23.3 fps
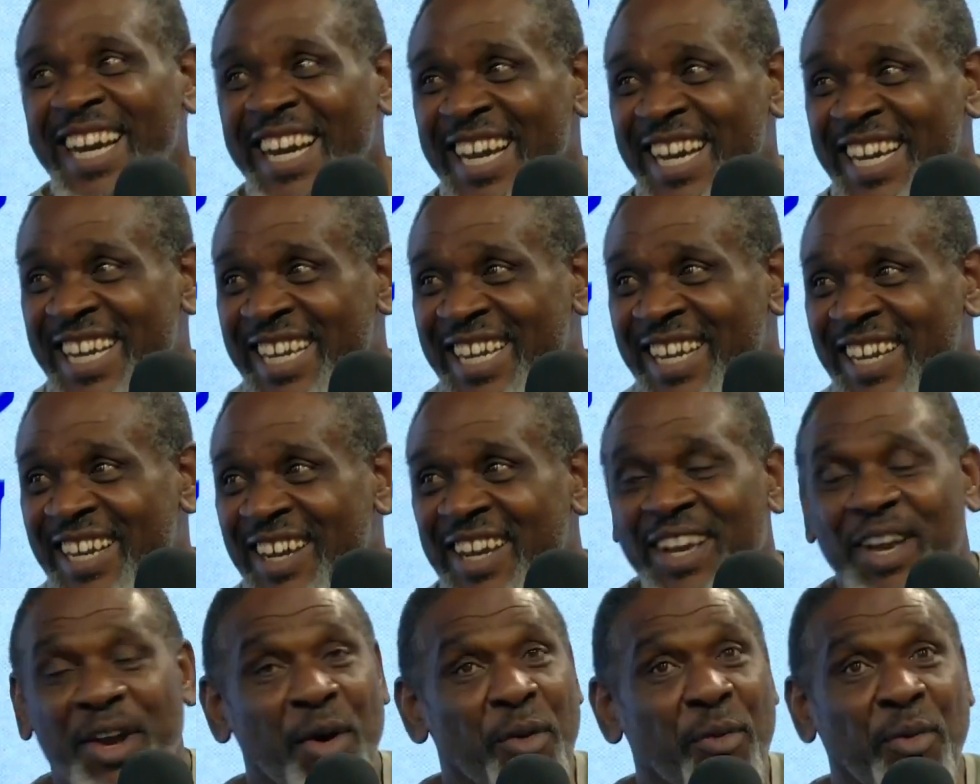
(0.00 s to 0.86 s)
was, was, it going
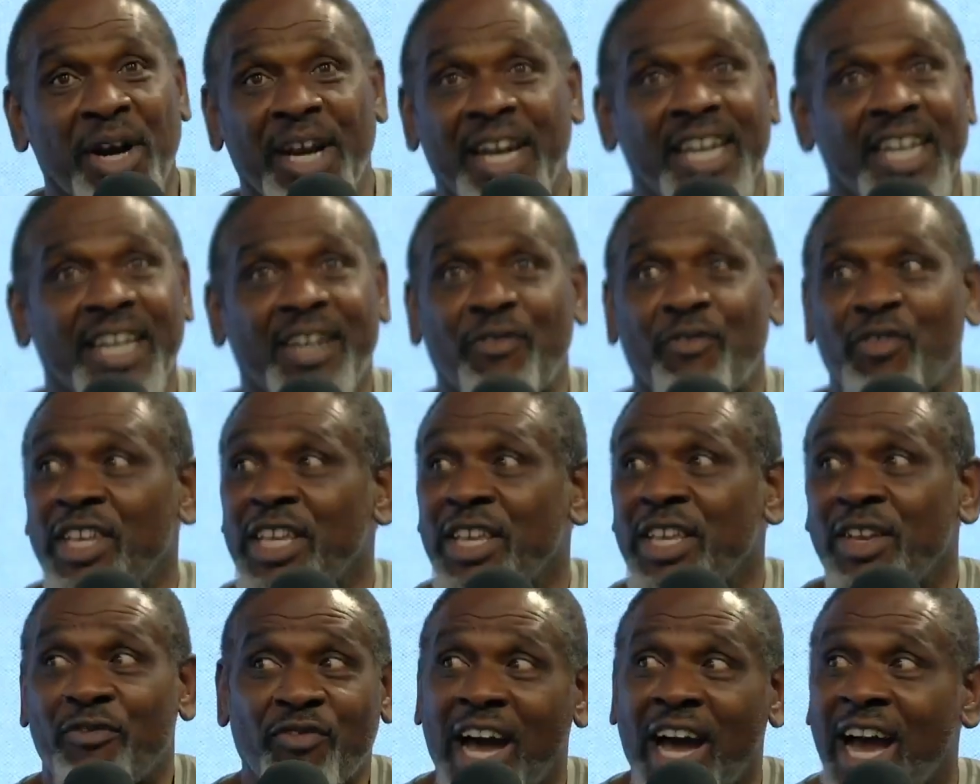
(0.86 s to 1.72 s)
to be a, inconvenient it,
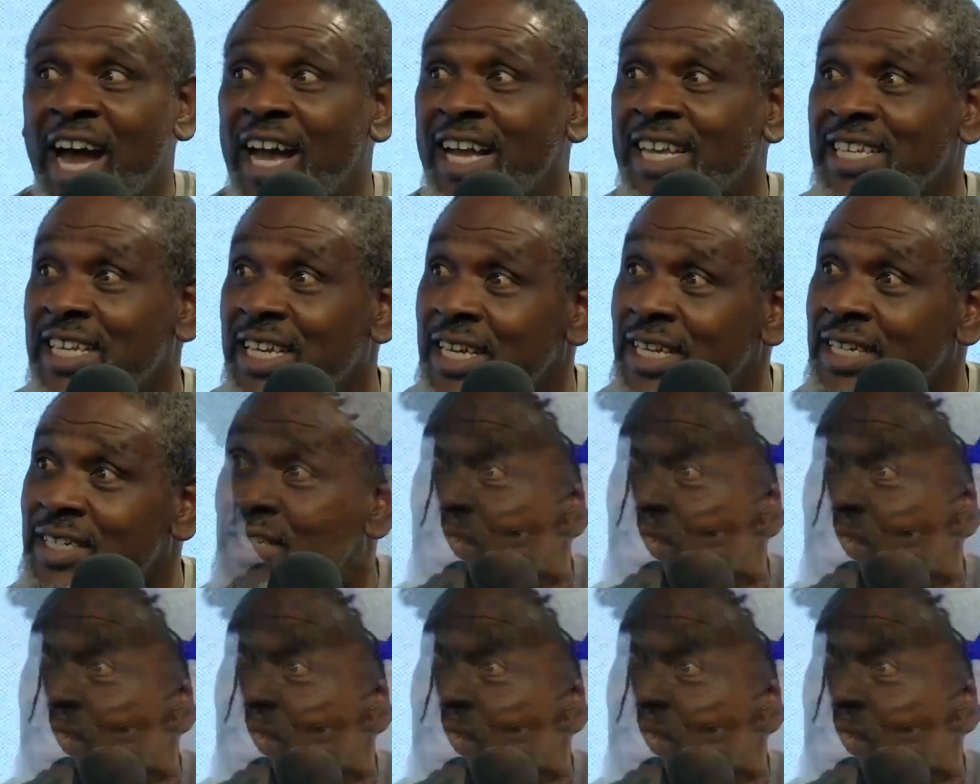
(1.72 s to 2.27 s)
five years